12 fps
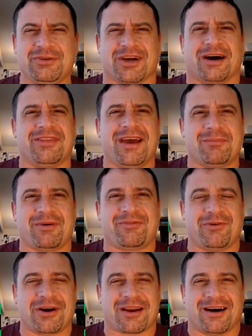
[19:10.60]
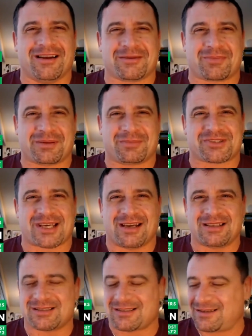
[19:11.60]
you done that before? Got into people's
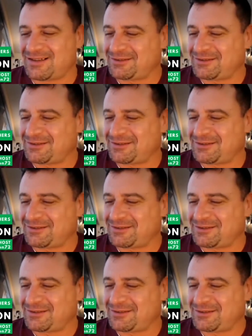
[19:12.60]
heads?